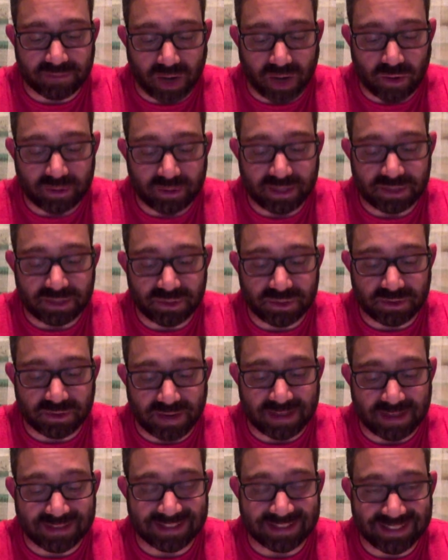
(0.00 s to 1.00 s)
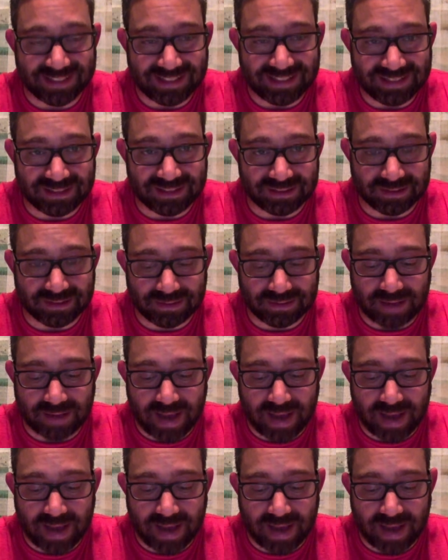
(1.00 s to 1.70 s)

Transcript: our nature as it is,